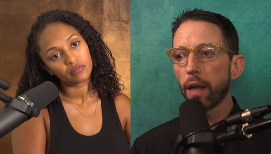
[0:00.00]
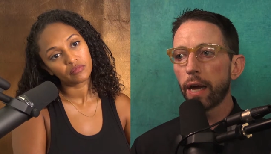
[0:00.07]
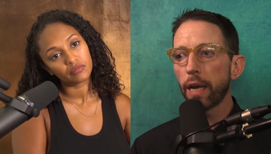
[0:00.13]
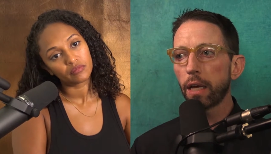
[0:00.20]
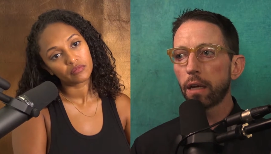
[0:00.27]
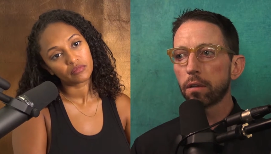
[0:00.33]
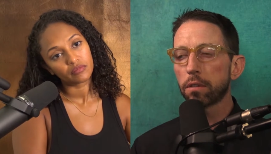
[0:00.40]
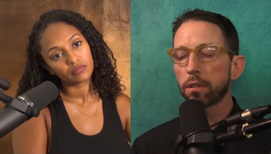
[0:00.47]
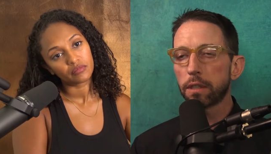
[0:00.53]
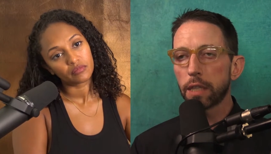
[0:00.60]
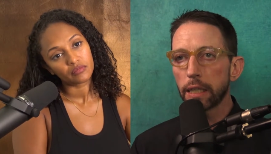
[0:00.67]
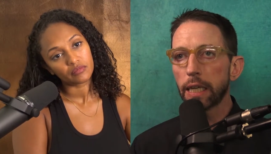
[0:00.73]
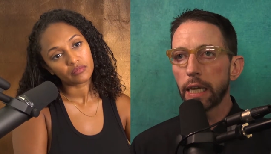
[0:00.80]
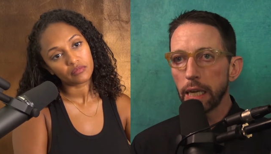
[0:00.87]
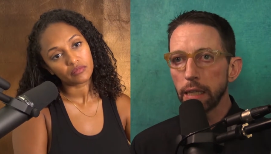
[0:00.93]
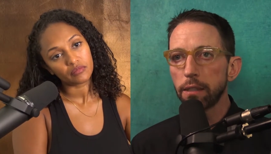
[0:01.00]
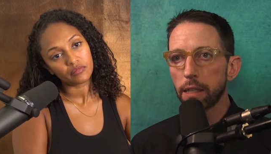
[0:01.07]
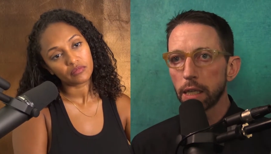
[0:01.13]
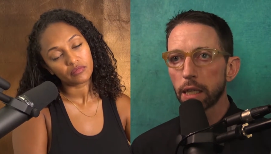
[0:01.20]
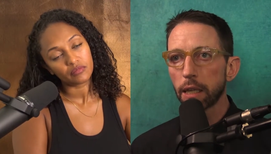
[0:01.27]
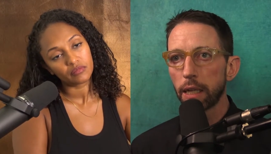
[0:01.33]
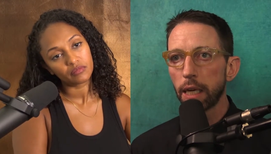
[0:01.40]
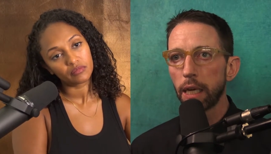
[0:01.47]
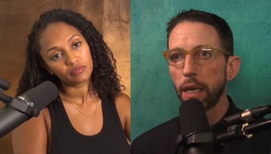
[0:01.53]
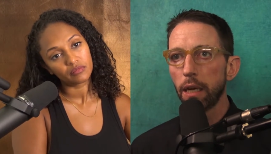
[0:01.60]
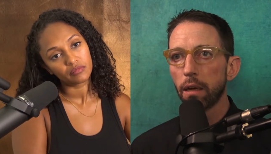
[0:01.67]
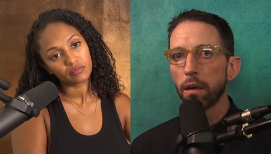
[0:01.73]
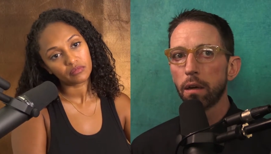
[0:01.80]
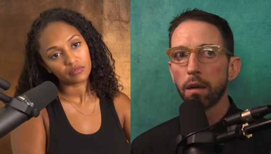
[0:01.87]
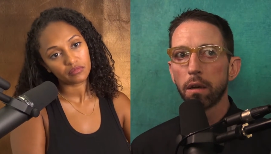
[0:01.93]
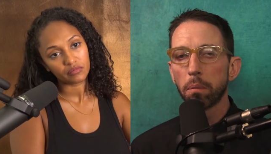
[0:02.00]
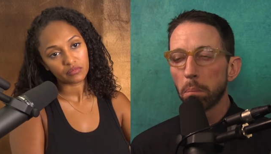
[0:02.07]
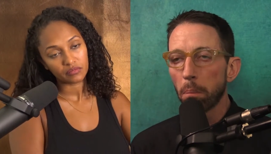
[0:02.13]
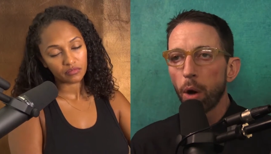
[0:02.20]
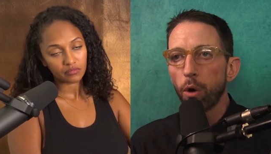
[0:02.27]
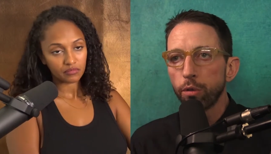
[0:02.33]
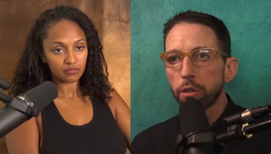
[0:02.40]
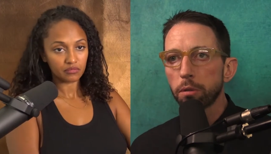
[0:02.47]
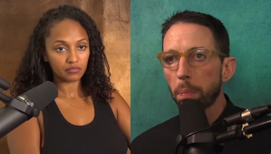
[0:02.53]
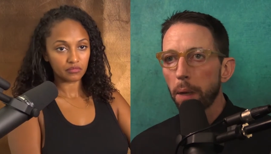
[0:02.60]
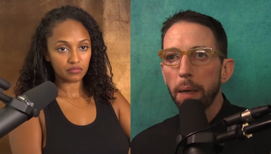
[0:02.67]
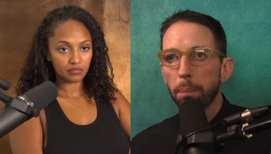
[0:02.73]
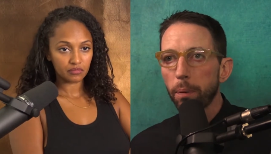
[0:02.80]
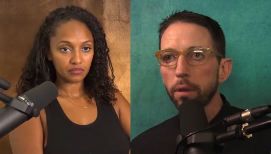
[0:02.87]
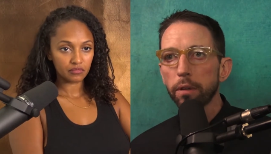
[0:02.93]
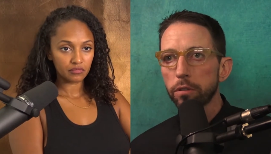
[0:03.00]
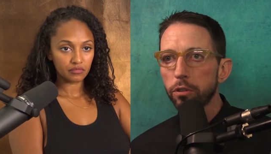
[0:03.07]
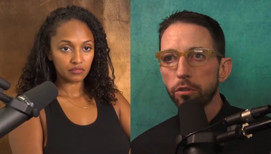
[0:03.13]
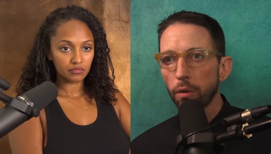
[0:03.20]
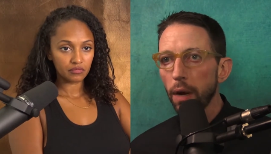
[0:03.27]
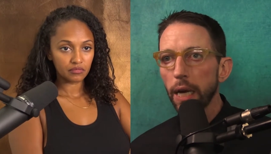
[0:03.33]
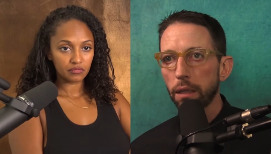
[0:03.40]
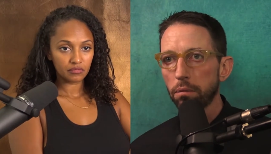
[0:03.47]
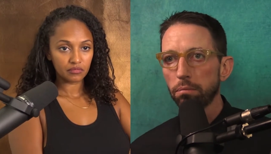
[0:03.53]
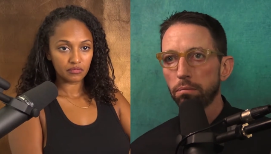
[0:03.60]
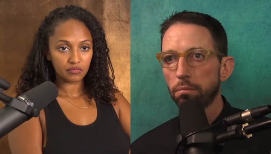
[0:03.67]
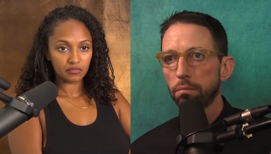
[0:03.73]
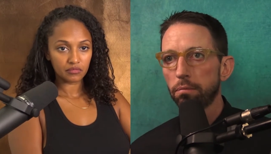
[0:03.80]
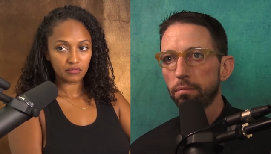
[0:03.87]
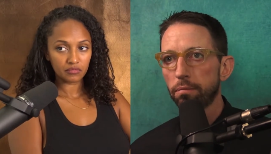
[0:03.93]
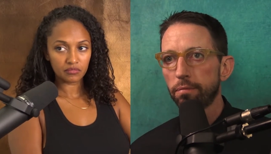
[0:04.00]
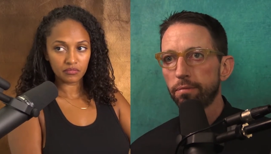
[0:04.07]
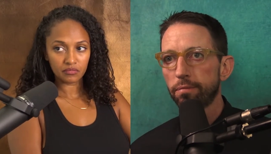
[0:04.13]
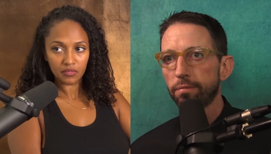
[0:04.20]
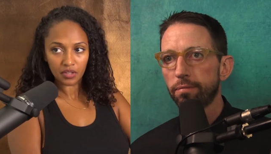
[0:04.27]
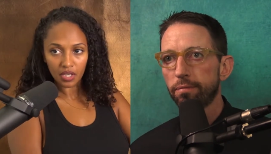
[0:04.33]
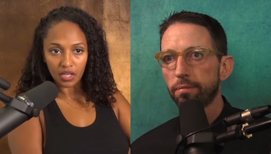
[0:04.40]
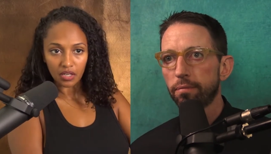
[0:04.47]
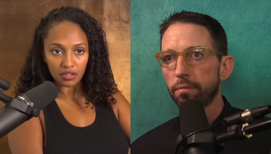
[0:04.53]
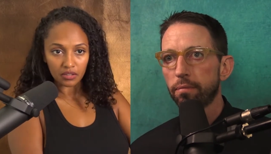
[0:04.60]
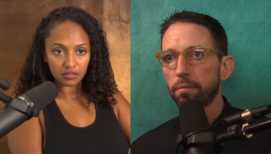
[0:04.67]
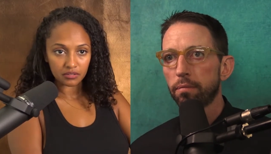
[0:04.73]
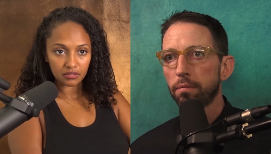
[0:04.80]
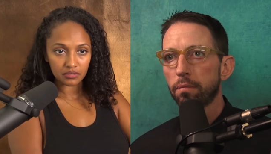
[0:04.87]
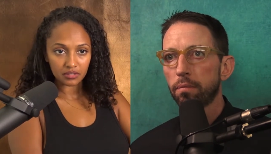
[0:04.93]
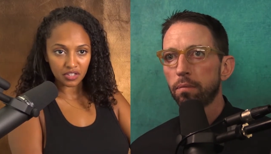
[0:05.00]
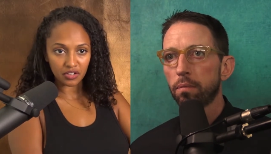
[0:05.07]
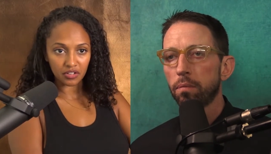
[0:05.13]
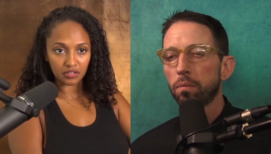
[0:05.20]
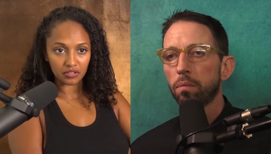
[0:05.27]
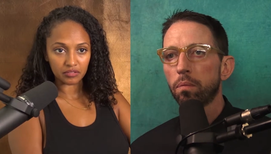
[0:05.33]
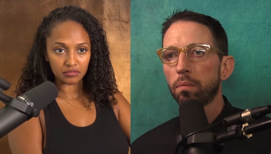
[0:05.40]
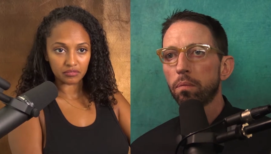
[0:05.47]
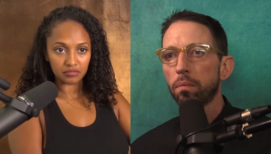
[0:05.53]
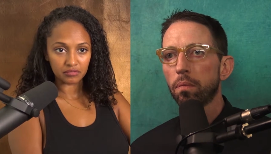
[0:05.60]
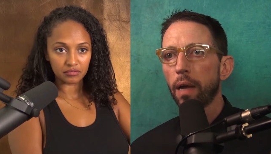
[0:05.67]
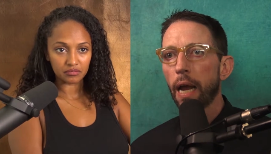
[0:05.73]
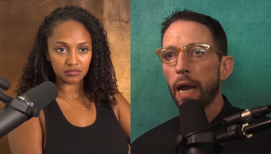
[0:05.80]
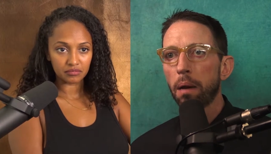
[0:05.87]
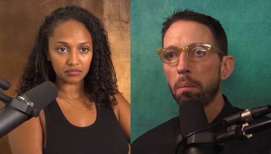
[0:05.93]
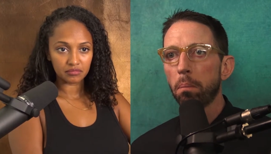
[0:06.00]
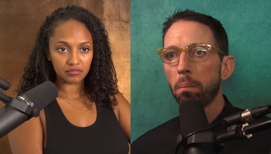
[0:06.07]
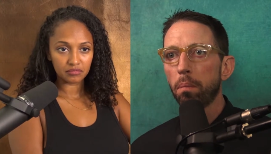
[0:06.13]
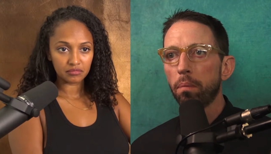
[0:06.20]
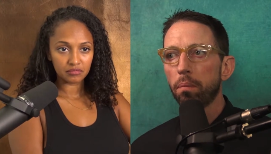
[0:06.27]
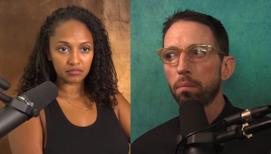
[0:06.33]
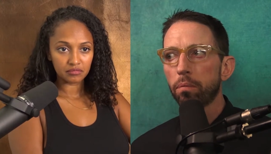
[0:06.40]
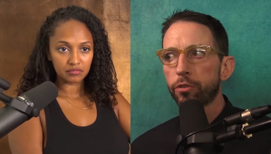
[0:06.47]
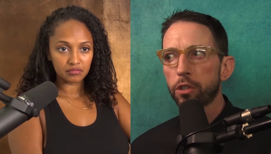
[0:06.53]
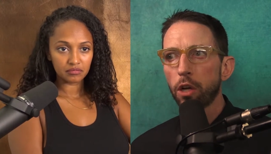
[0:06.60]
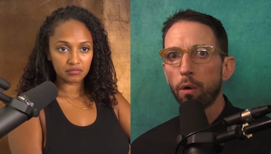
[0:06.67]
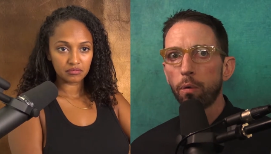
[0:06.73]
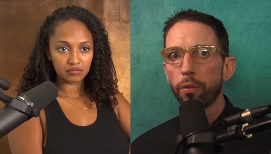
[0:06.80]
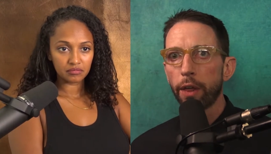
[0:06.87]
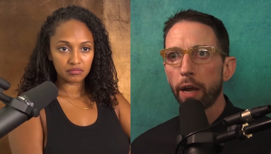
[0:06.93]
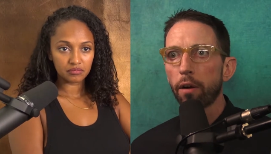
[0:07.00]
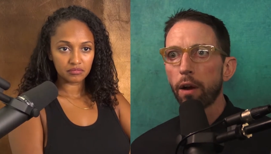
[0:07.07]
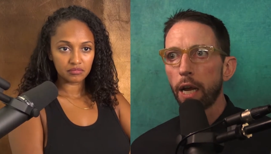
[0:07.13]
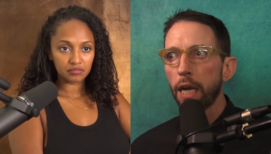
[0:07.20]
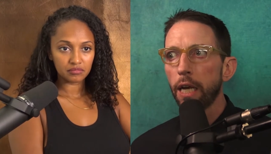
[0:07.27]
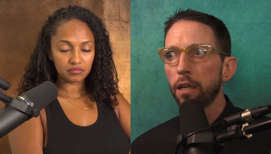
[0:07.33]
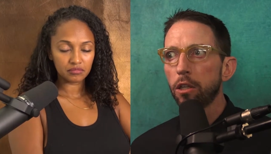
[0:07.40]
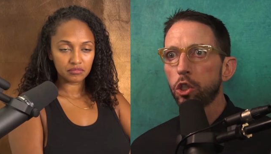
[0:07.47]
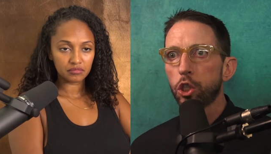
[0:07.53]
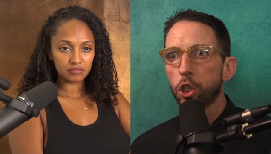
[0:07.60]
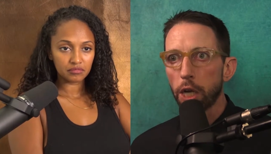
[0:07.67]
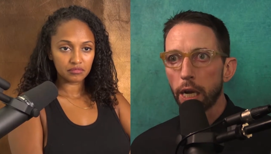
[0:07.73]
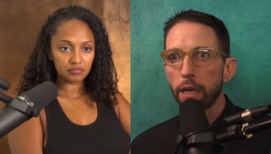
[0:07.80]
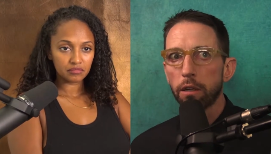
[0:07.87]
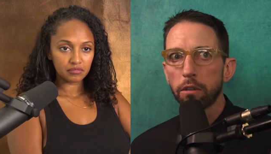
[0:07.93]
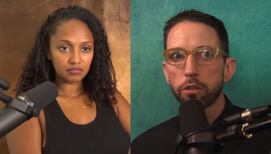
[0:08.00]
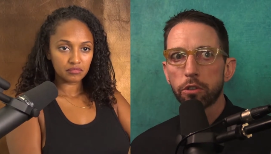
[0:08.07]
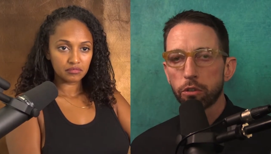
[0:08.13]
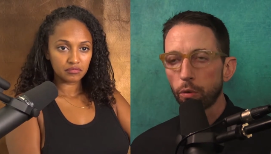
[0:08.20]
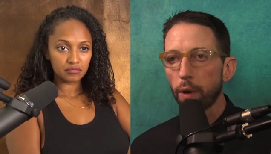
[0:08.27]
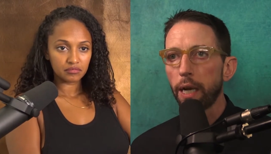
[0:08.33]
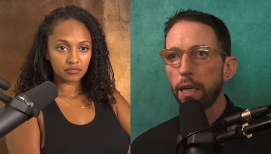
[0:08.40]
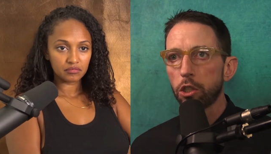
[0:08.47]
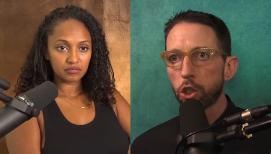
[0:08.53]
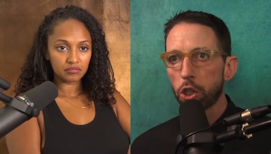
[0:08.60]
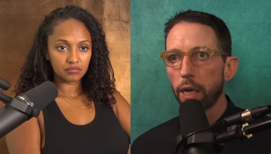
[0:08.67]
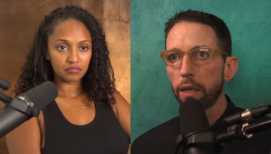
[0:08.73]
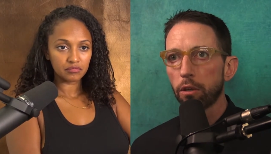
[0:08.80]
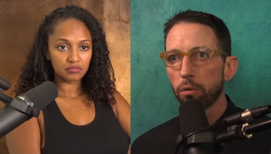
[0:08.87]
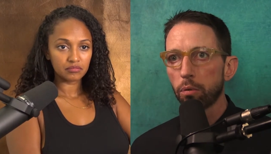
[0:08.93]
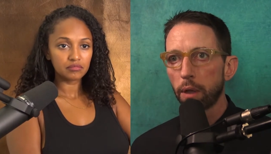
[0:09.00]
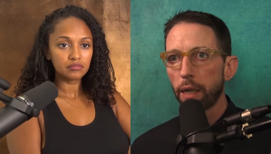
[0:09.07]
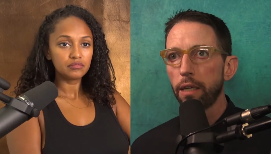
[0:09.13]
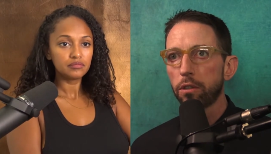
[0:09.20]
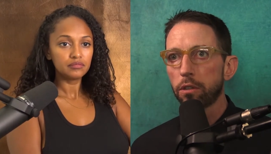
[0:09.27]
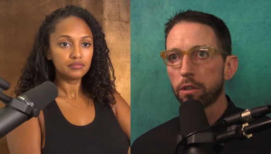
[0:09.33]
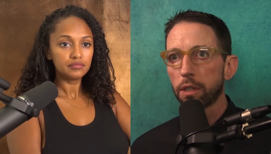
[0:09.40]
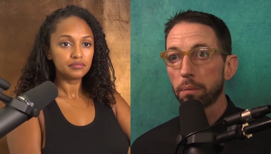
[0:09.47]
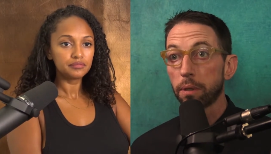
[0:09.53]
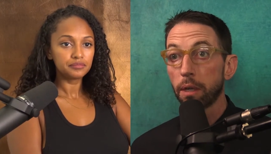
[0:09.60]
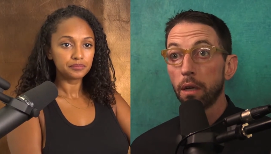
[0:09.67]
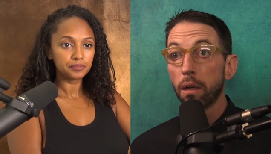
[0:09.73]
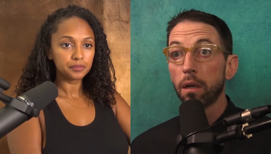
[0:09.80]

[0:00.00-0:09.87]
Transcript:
Speaker 1: like statistically, most people are straight.
Speaker 2: Yeah, they are.
Speaker 1: And so they're in gen, straight gendered relationships.